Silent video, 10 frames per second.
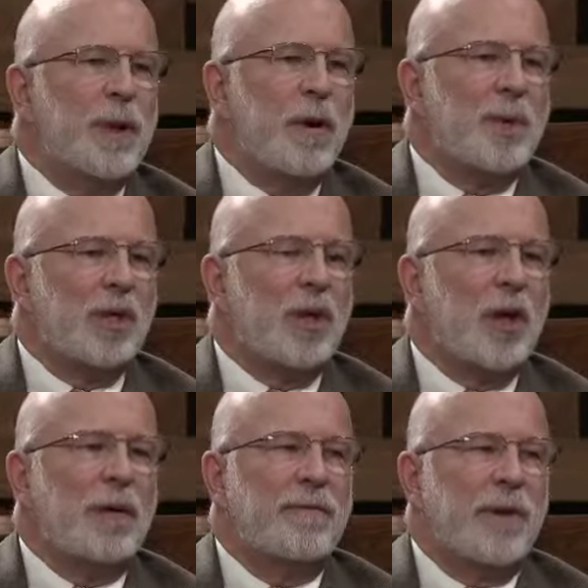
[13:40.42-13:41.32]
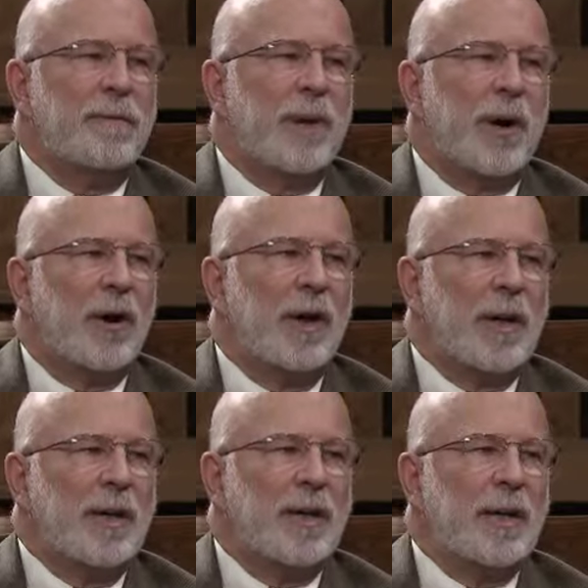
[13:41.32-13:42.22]
but almost all of them are
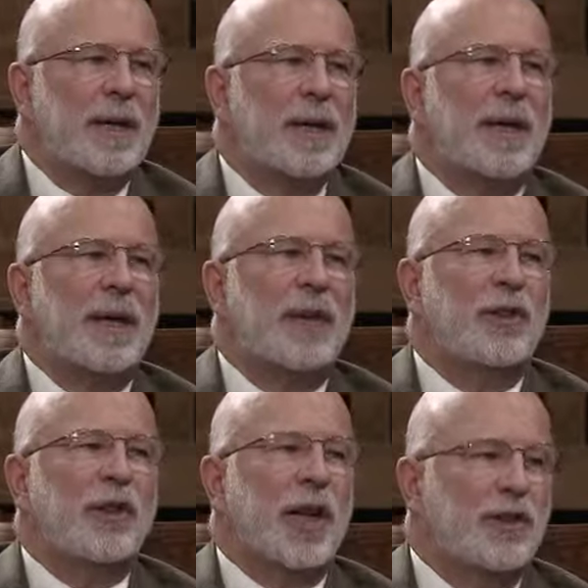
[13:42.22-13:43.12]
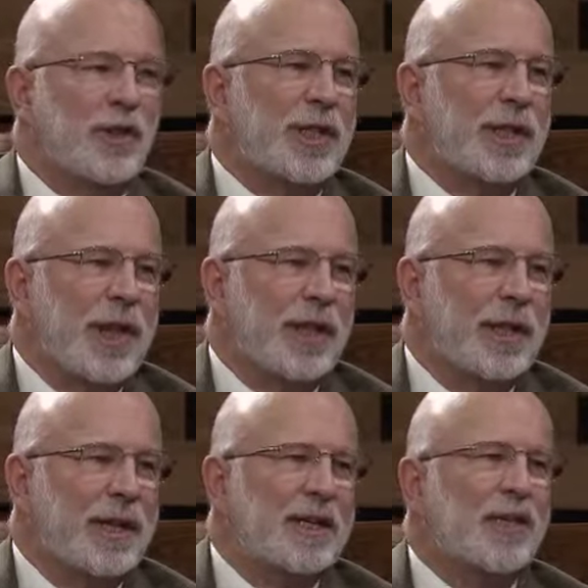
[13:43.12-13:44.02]
in either countries like
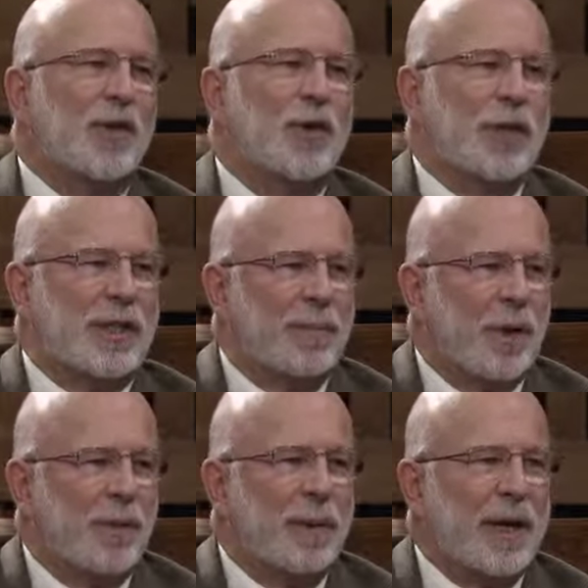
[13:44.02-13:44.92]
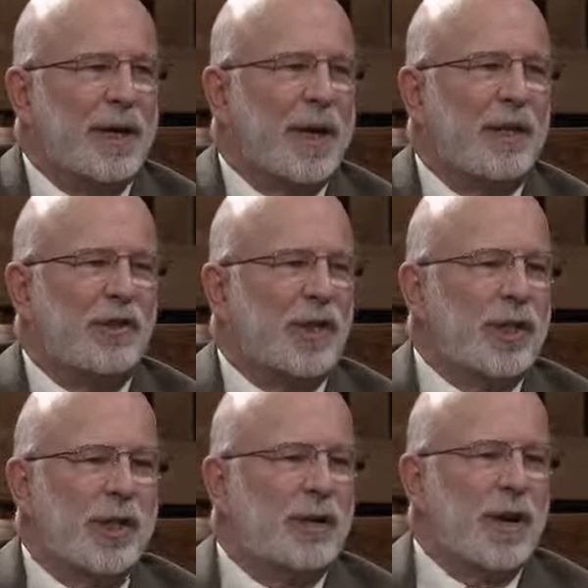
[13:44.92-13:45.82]
this or some European
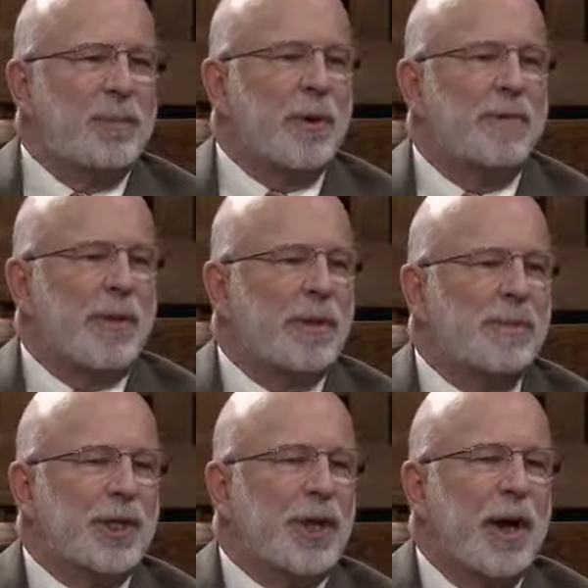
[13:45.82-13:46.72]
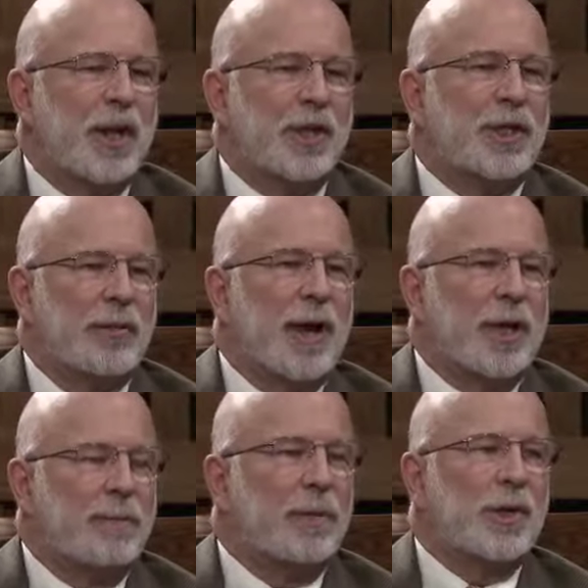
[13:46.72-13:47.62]
countries. A number of Muslim scholars, they're
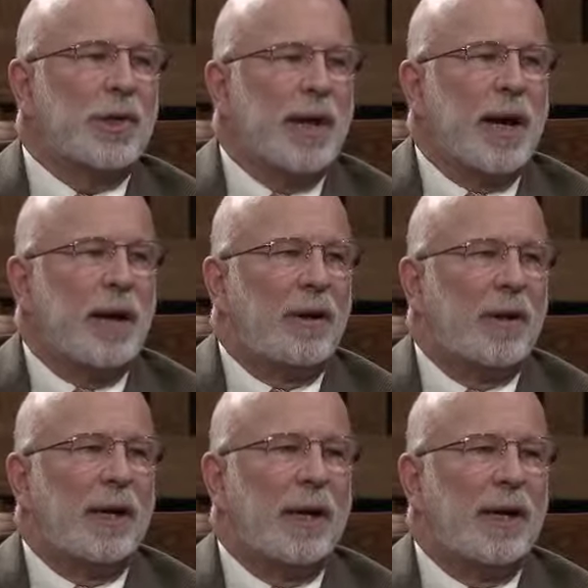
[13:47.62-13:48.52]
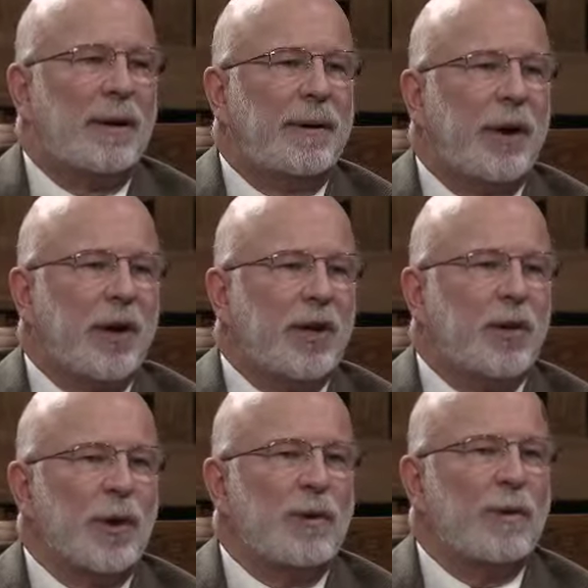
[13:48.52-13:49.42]
writing books now uh,
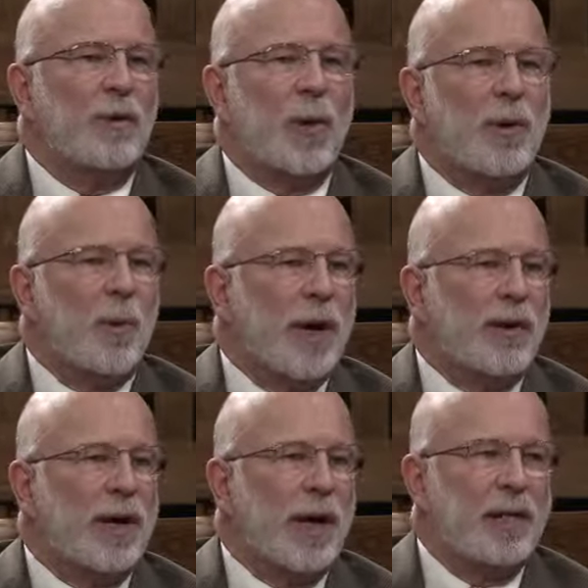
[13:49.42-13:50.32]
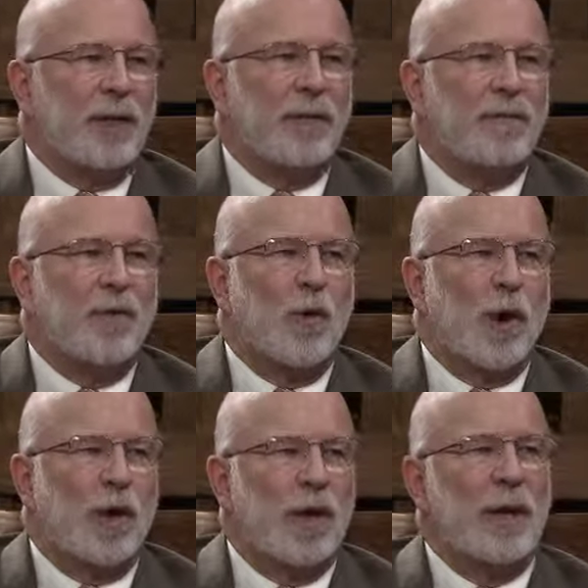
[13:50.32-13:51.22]
arguing in one way or another
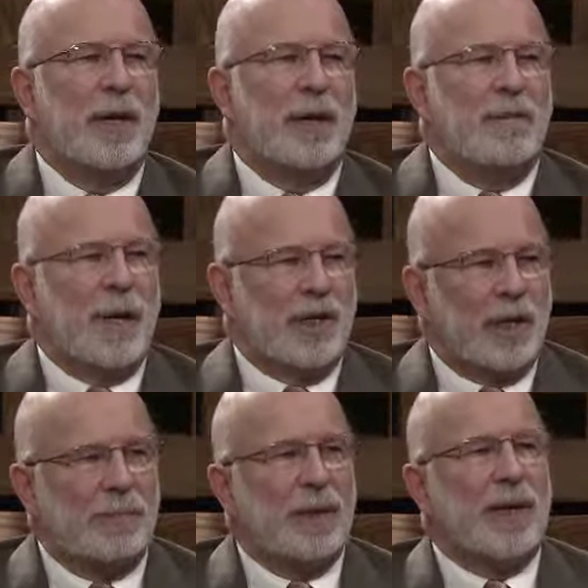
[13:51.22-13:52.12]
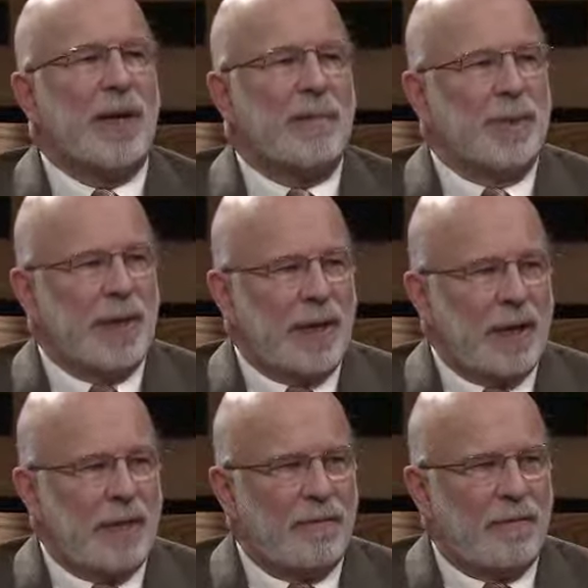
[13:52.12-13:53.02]
for Muslims to come to
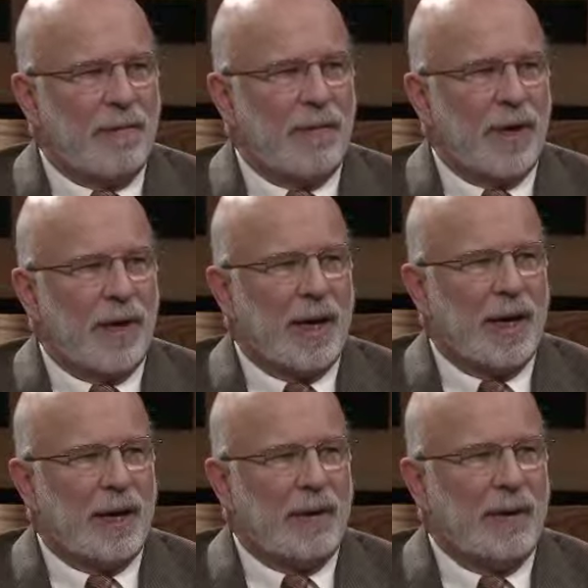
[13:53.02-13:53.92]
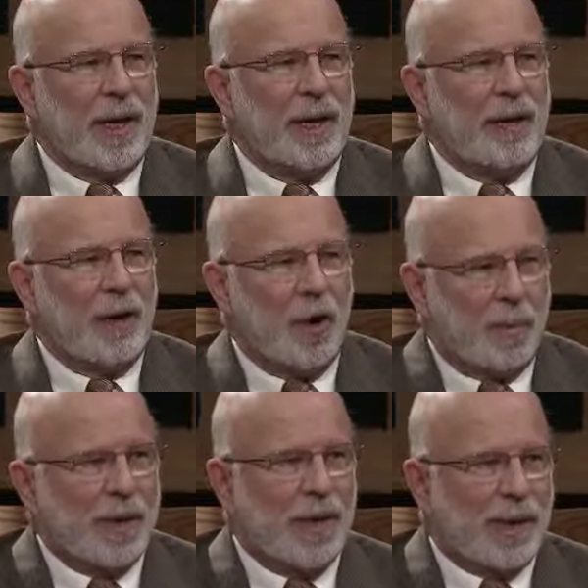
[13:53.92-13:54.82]
live uh, in
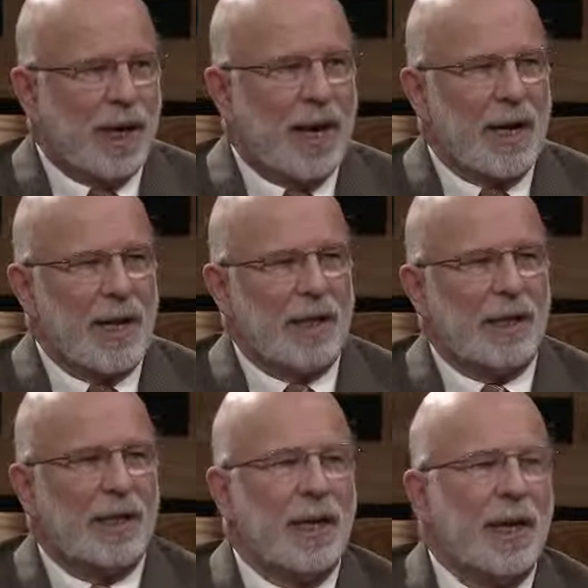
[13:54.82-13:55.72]
open societies.